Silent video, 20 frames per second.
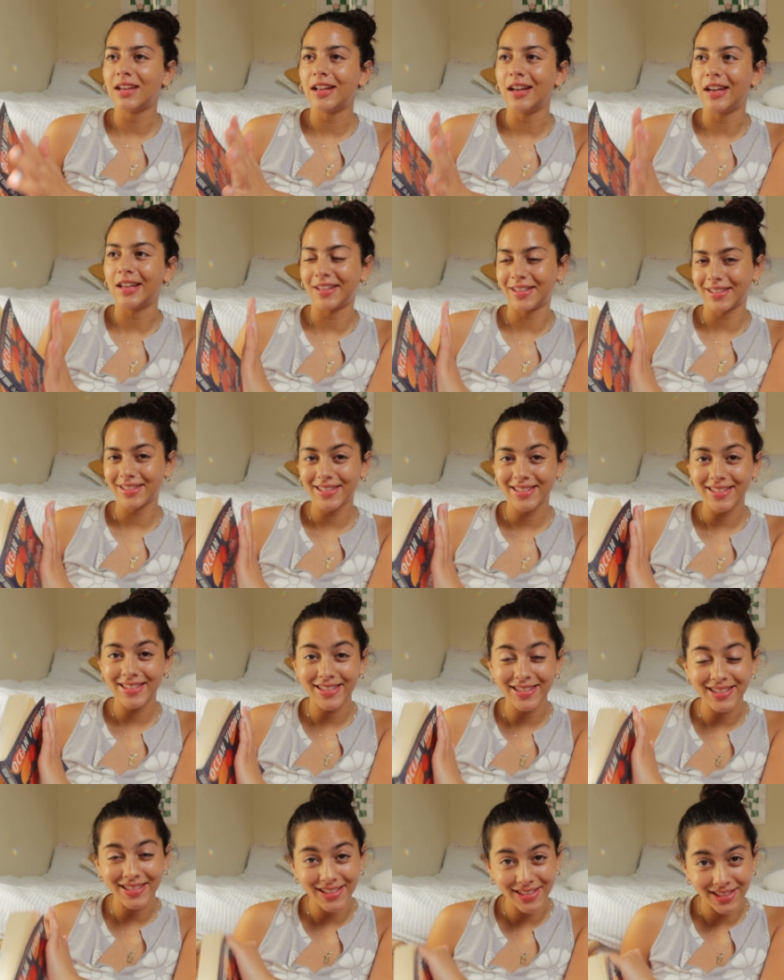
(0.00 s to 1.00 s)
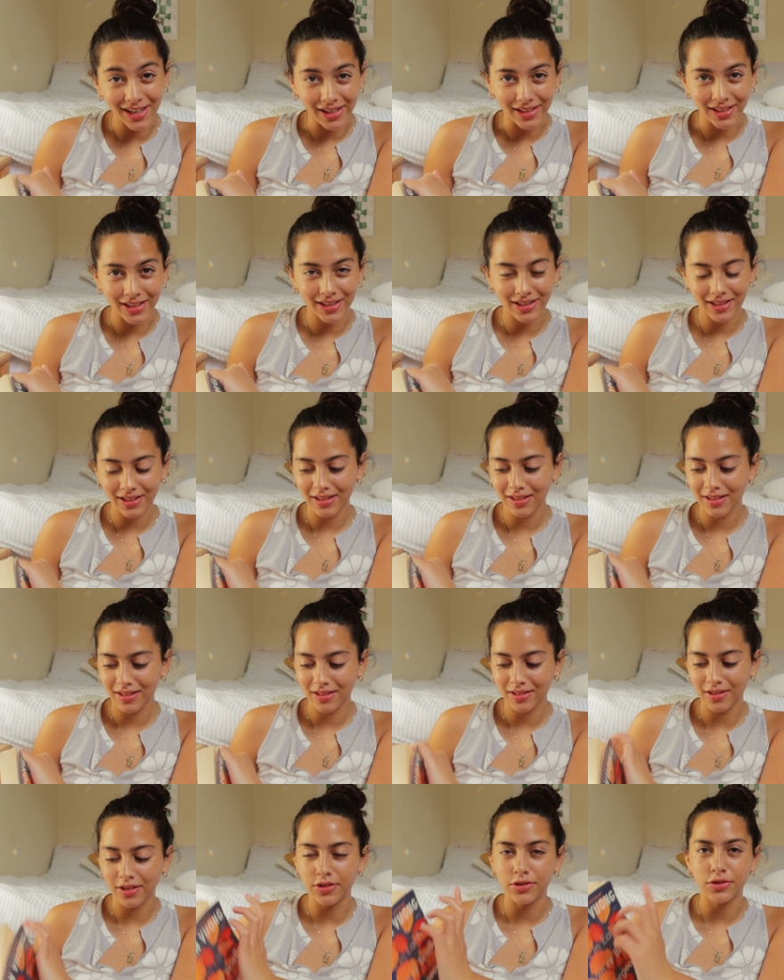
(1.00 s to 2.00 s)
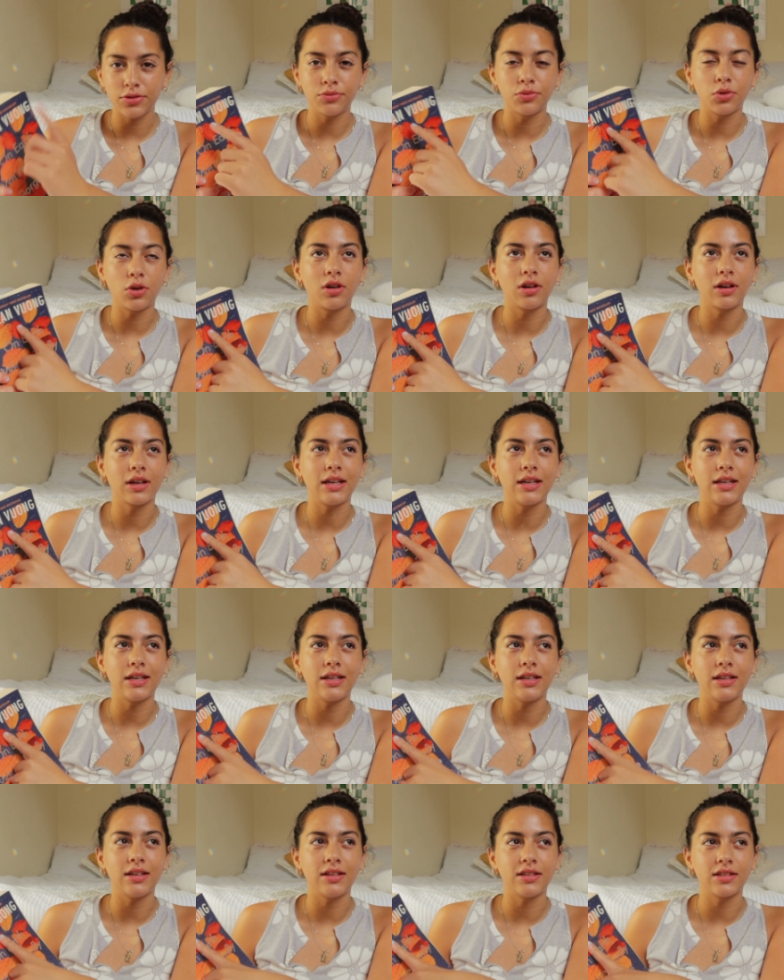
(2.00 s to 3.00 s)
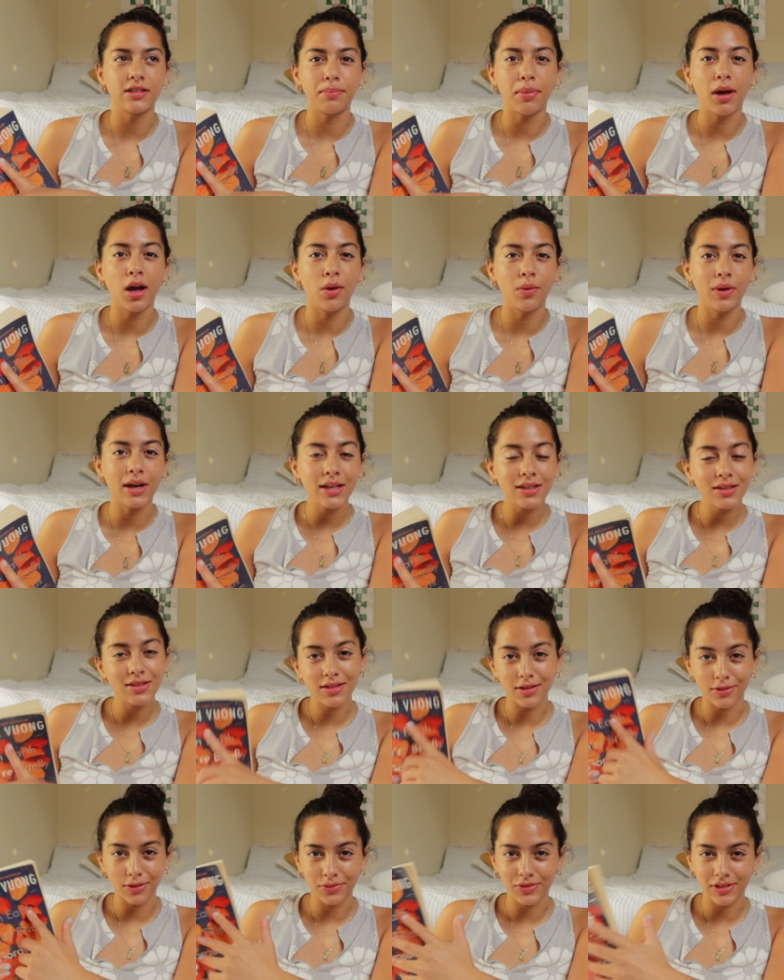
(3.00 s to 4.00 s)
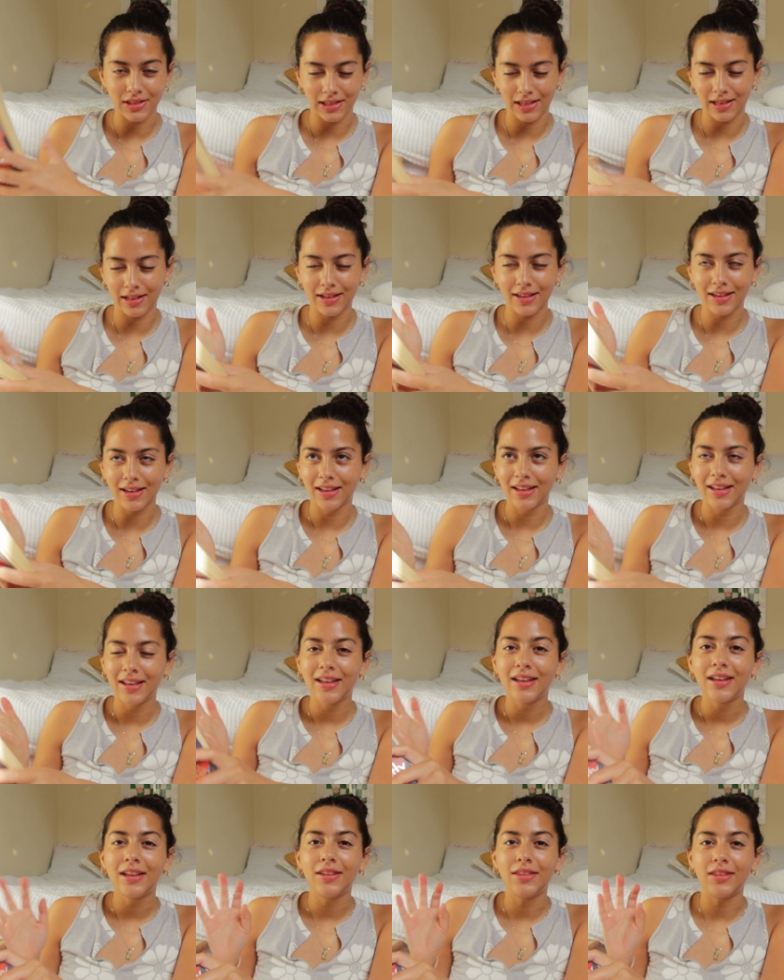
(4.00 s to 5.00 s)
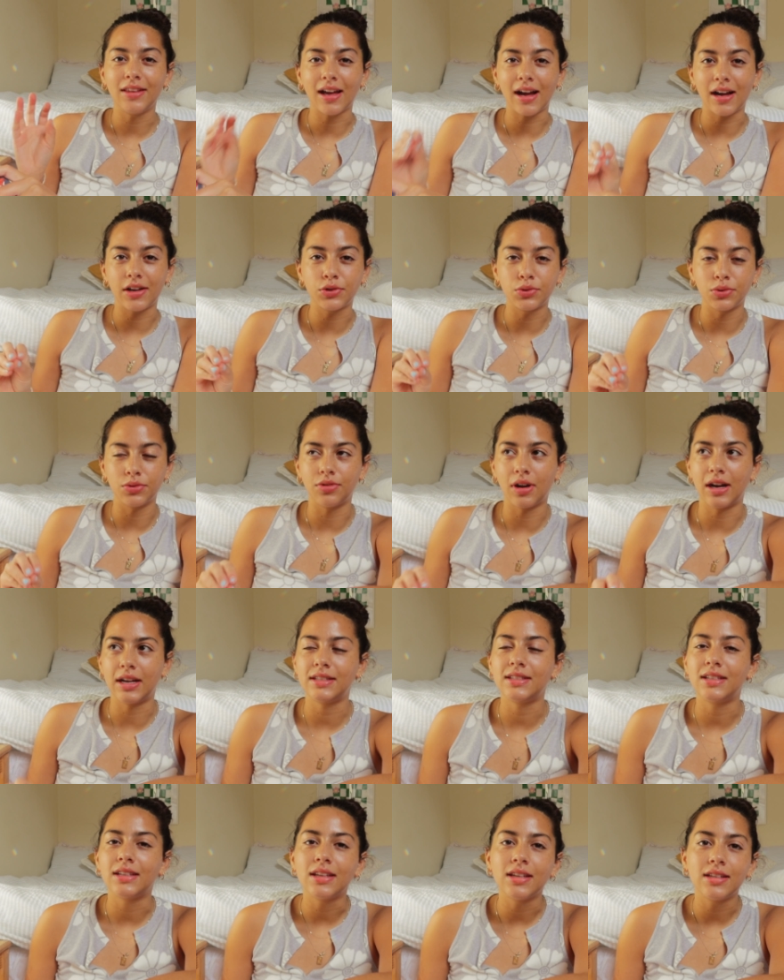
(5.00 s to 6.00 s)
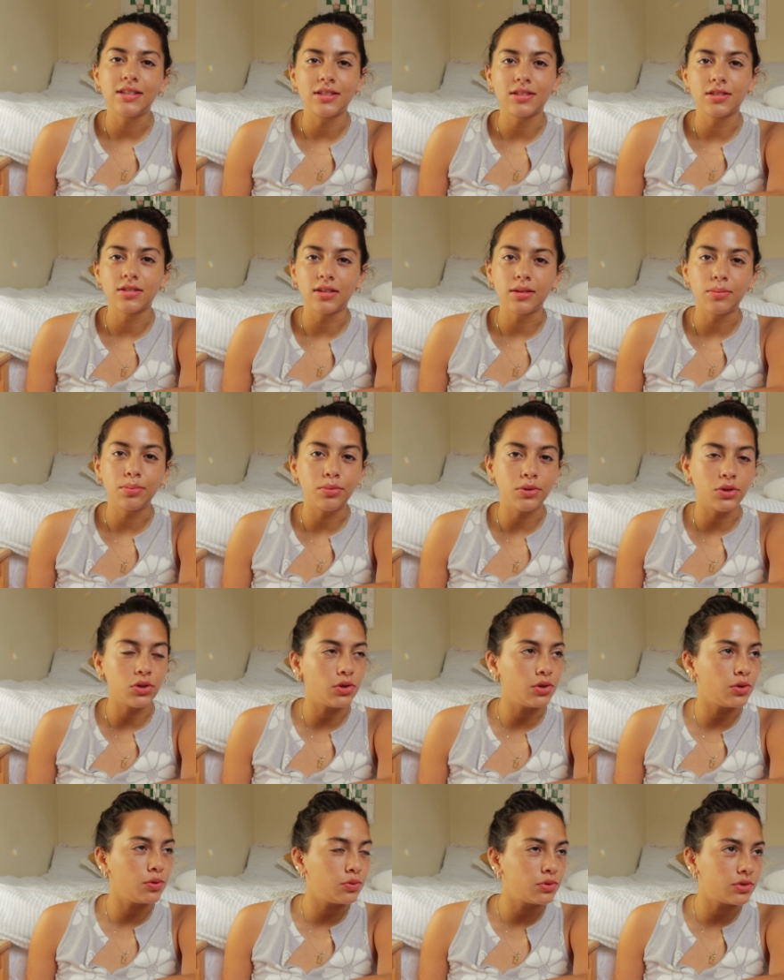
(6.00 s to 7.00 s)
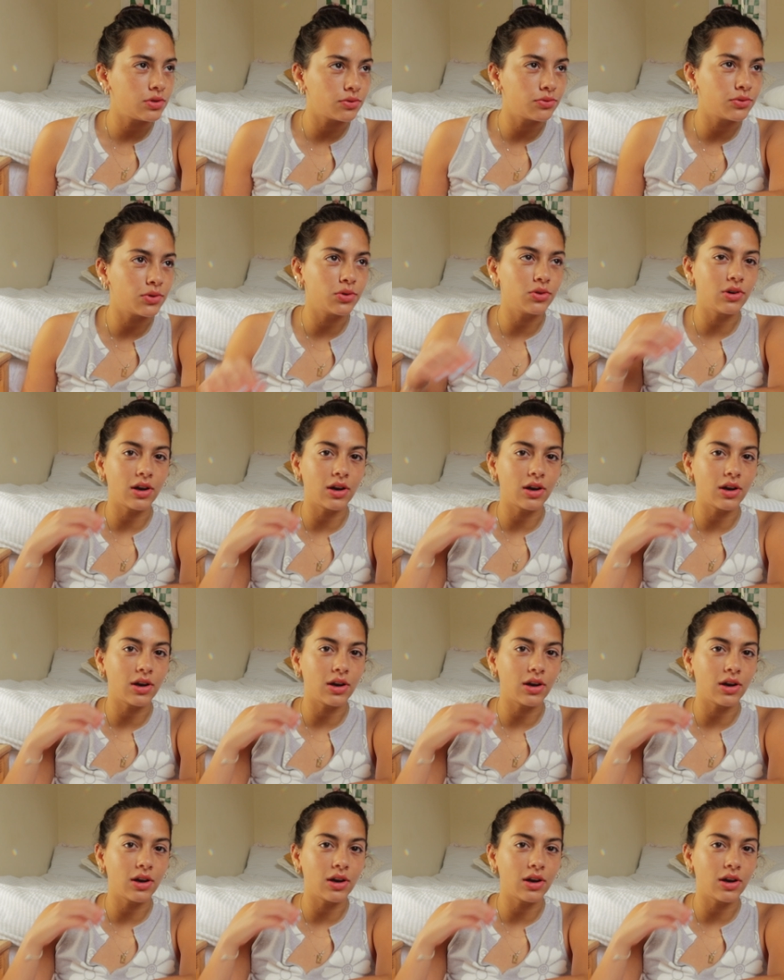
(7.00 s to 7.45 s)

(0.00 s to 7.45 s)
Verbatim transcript: like stunning. Ocean Vuong is a poet, so obviously like the actual writing is just like beautiful.